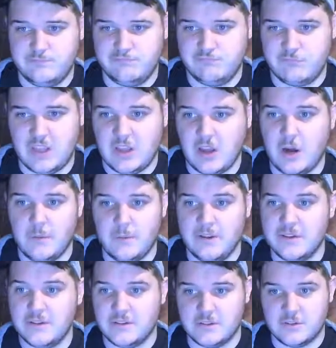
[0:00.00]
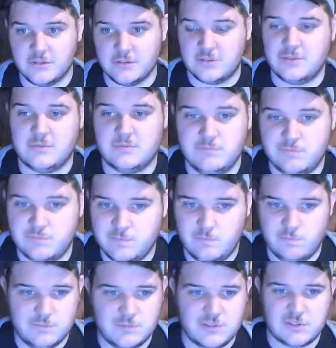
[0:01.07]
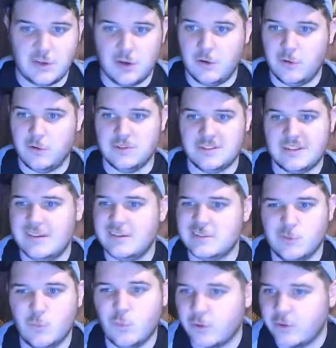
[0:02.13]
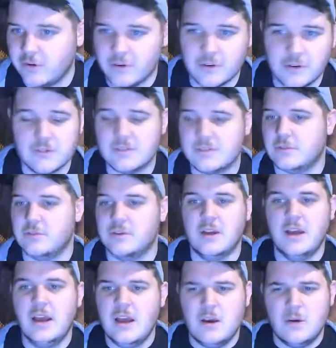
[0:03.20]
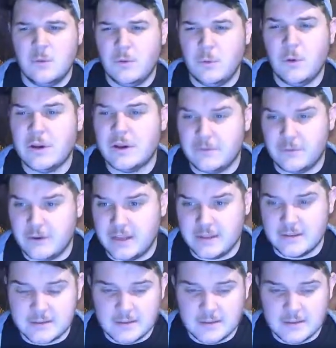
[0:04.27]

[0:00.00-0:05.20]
goblins or skeleton warriors or whatever it is.